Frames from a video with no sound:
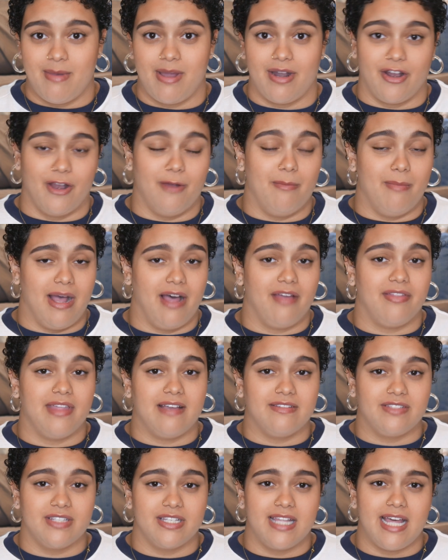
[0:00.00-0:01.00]
out of her mouth
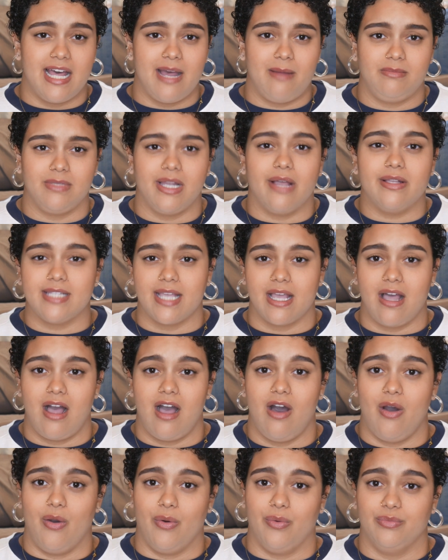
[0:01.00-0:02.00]
after that, I was like,
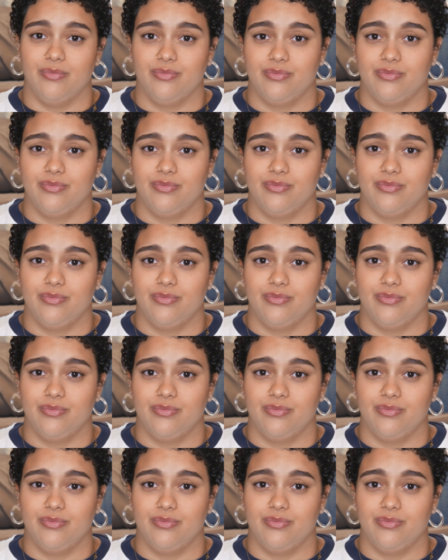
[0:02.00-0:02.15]
oh,